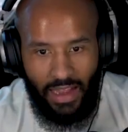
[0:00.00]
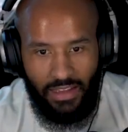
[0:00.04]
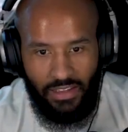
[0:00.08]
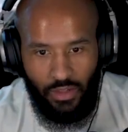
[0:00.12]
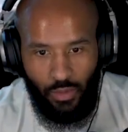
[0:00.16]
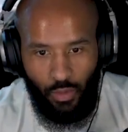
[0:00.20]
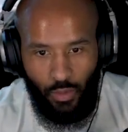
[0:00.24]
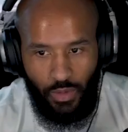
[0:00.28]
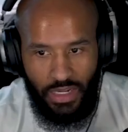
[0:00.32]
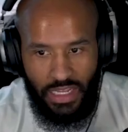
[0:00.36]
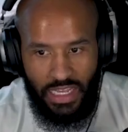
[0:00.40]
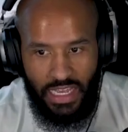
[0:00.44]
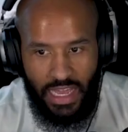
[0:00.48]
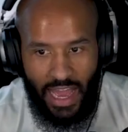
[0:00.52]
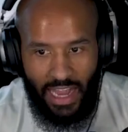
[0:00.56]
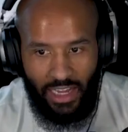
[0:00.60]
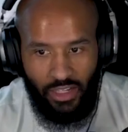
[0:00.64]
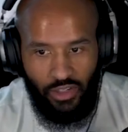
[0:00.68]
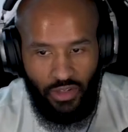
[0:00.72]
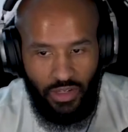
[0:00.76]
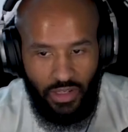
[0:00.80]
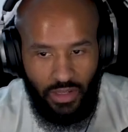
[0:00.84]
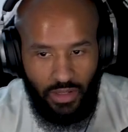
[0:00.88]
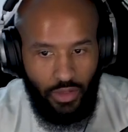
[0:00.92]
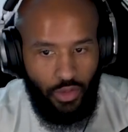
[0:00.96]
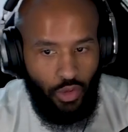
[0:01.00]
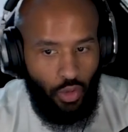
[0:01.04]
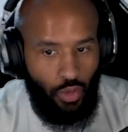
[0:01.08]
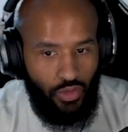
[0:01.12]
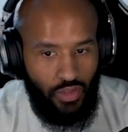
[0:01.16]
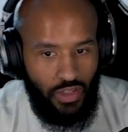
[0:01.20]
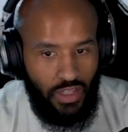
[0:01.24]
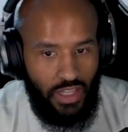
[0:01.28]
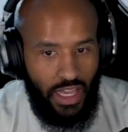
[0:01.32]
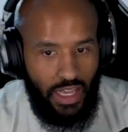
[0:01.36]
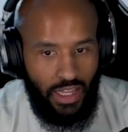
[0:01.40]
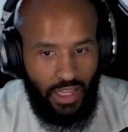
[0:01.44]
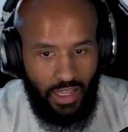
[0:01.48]
is when he actually throws a
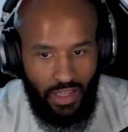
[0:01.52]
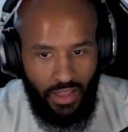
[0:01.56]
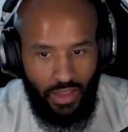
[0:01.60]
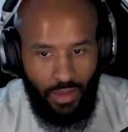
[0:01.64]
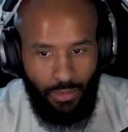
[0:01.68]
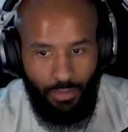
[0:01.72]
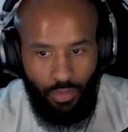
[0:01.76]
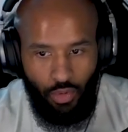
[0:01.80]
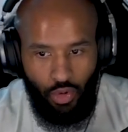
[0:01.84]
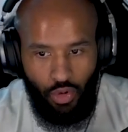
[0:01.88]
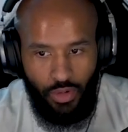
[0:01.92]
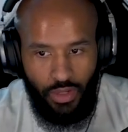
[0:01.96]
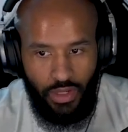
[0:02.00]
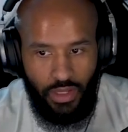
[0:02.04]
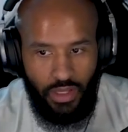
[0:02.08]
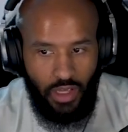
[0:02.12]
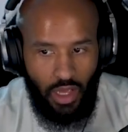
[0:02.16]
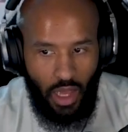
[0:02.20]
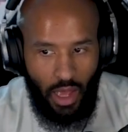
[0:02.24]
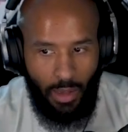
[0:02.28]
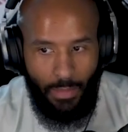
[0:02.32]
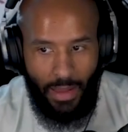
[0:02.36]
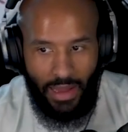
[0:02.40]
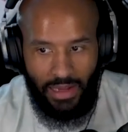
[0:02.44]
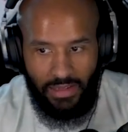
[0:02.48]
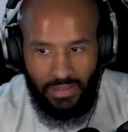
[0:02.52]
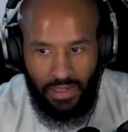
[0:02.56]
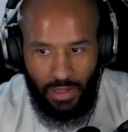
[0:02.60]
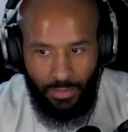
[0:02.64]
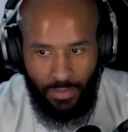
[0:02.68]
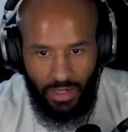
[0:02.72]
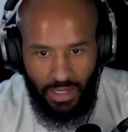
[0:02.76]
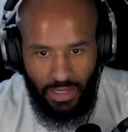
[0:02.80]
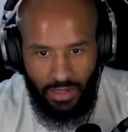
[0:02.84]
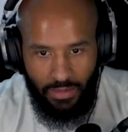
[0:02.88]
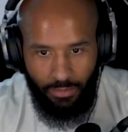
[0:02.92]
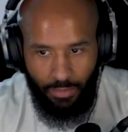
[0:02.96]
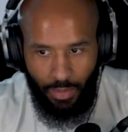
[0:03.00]
kick. And then boom, caught Max coming
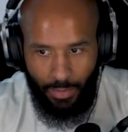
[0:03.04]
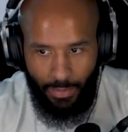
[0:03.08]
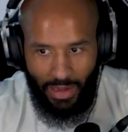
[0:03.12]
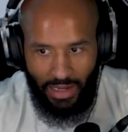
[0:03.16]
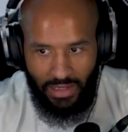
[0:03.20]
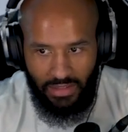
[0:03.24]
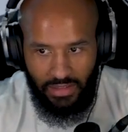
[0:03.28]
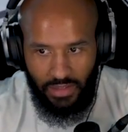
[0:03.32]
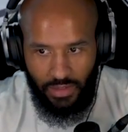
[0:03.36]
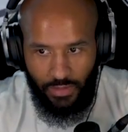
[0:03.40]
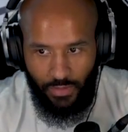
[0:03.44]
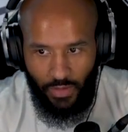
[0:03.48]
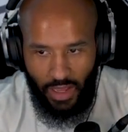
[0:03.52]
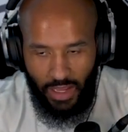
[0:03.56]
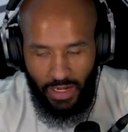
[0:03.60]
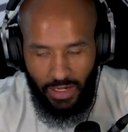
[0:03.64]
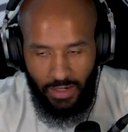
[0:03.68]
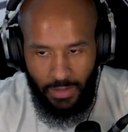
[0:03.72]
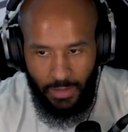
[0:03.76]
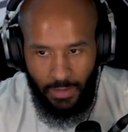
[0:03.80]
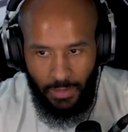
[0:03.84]
in, but Max is fine.